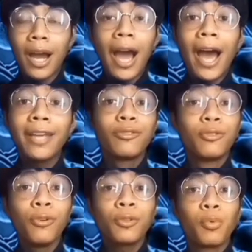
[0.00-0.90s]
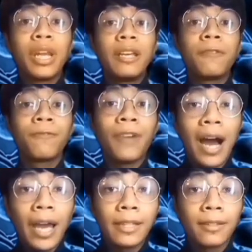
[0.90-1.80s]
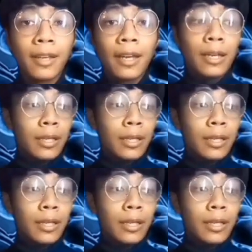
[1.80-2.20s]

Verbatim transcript: I don't really find the